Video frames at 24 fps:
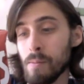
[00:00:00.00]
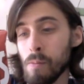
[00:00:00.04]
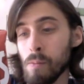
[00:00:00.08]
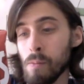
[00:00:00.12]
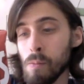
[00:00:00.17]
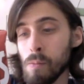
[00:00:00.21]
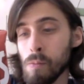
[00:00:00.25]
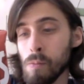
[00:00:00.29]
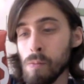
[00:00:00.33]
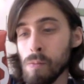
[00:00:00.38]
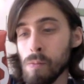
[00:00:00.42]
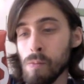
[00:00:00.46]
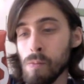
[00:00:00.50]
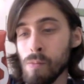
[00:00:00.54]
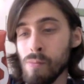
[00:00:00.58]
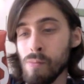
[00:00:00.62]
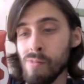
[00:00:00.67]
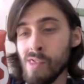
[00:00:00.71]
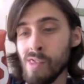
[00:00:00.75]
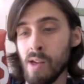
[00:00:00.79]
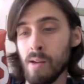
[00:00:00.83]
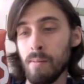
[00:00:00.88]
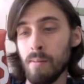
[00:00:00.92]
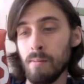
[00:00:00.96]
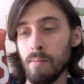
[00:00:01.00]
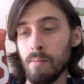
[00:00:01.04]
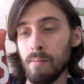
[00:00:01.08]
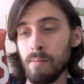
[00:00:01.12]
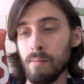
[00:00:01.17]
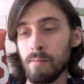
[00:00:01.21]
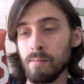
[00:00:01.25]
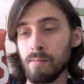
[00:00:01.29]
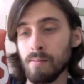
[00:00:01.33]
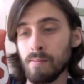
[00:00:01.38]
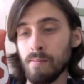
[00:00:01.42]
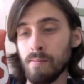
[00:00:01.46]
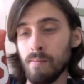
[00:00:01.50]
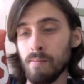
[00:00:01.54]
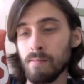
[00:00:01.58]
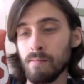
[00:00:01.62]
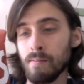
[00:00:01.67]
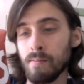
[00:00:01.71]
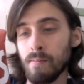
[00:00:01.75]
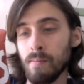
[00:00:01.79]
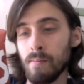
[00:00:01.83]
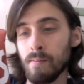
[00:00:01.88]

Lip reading: No one is speaking in this clip.